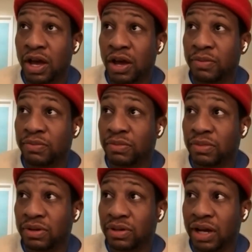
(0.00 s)
um,
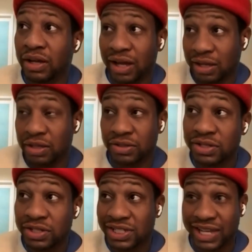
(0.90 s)

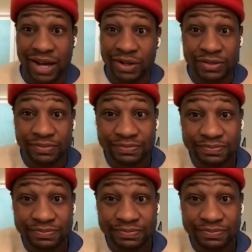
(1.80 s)
essentially scouted.